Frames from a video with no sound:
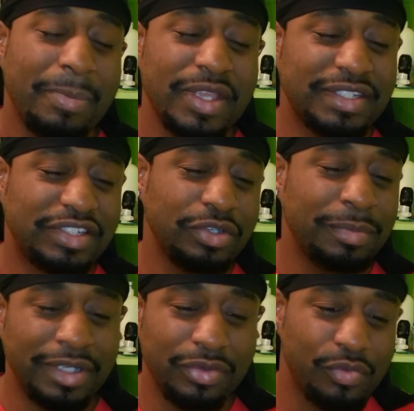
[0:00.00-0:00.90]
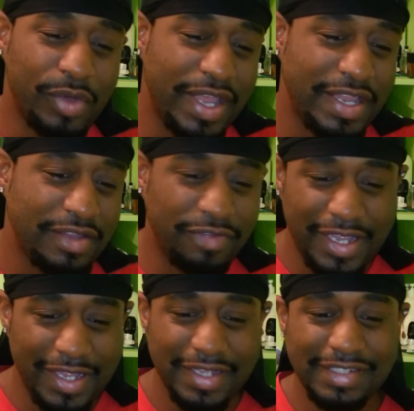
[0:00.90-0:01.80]
It's too many wave
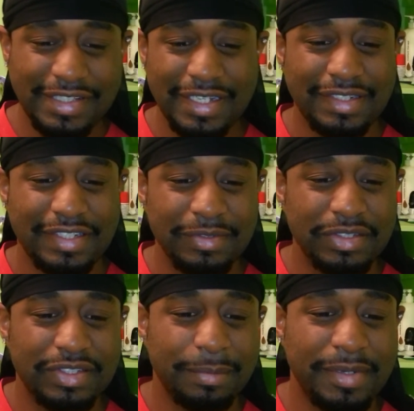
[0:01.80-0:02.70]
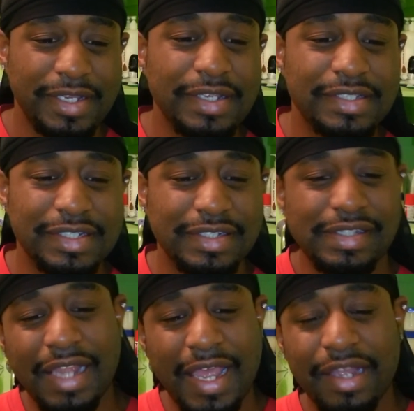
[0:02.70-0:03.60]
heads that, to to be
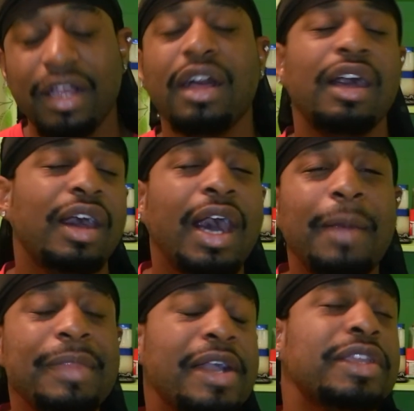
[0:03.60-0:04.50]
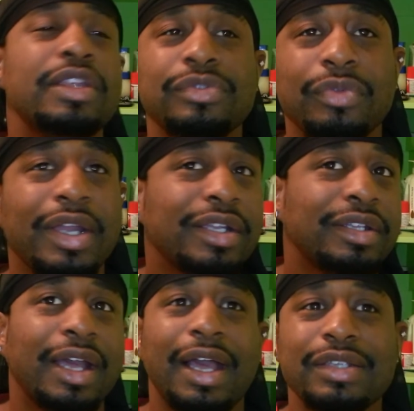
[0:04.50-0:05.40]
just like, oh, I'm not getting
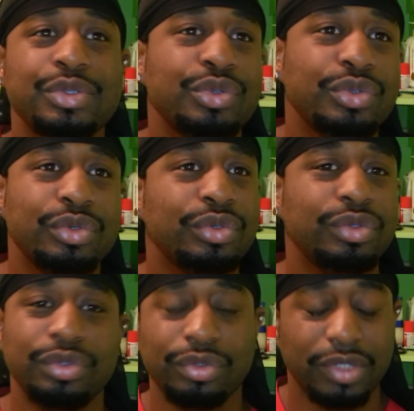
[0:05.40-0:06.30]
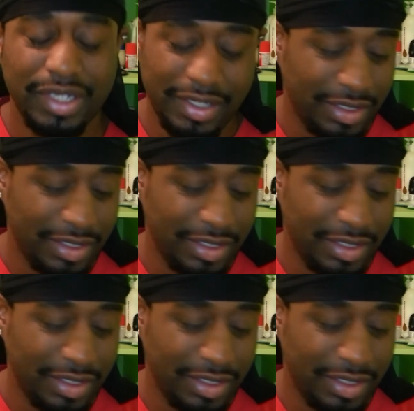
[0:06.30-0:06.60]
recognized. Ooh.